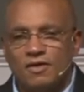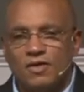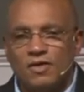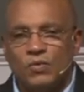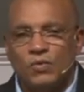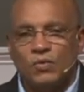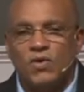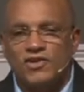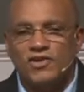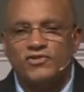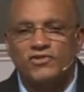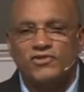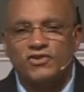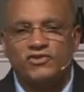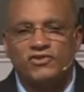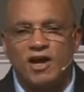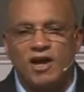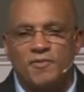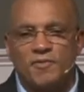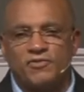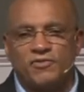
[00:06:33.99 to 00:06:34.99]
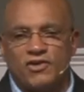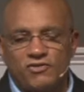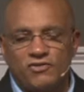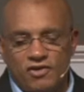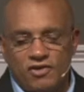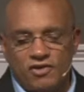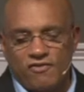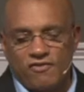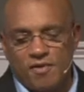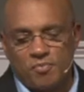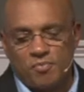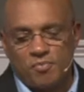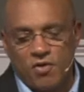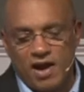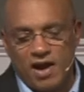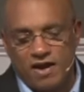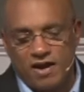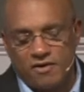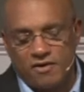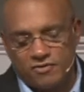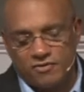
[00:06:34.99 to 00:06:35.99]
What is the substance of our
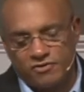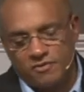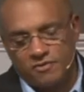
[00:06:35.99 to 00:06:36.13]
prayers?